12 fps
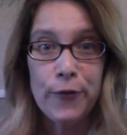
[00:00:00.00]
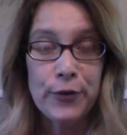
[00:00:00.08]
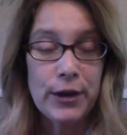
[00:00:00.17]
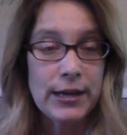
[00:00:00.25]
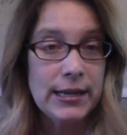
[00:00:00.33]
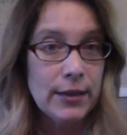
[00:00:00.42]
for
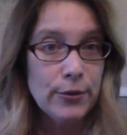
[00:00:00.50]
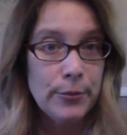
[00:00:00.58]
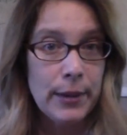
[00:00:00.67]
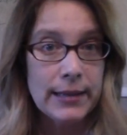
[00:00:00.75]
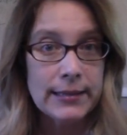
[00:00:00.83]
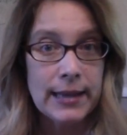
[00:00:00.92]
any other
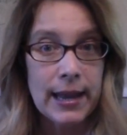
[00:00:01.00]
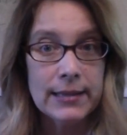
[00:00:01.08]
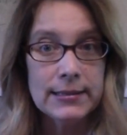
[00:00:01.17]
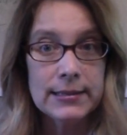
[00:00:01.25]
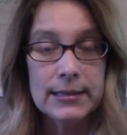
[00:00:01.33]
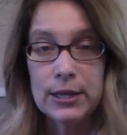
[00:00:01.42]

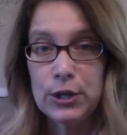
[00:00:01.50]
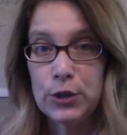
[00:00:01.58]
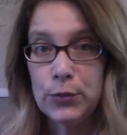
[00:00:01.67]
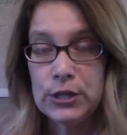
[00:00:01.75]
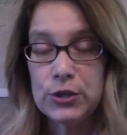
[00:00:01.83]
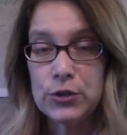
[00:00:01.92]
podcast that you
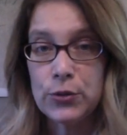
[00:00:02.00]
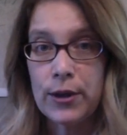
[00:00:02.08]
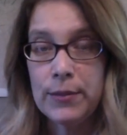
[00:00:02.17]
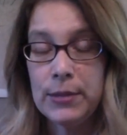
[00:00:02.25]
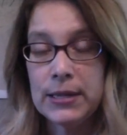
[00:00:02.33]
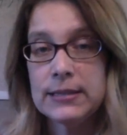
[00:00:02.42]
enjoy
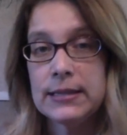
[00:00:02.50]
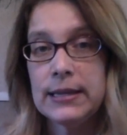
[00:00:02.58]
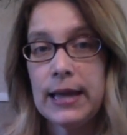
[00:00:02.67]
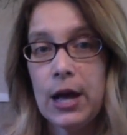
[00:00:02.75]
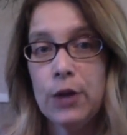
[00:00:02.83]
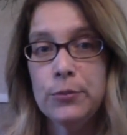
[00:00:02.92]
because it
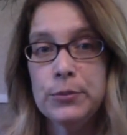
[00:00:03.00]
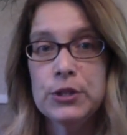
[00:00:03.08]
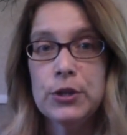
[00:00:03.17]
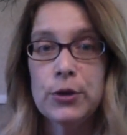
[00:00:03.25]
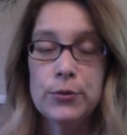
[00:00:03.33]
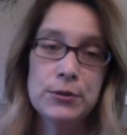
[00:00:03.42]
helps
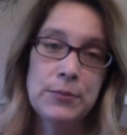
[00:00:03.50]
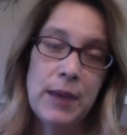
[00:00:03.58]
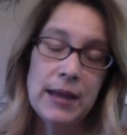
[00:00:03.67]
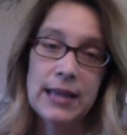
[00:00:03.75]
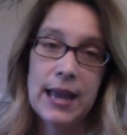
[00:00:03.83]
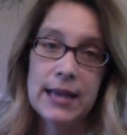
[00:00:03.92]
those
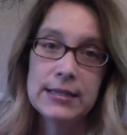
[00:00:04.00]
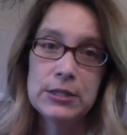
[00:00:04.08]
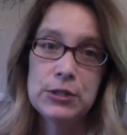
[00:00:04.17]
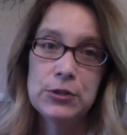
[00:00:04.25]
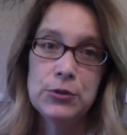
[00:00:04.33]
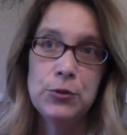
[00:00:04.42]

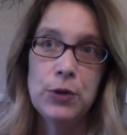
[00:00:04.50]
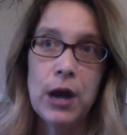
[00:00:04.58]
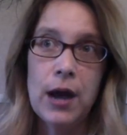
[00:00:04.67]
podcasts to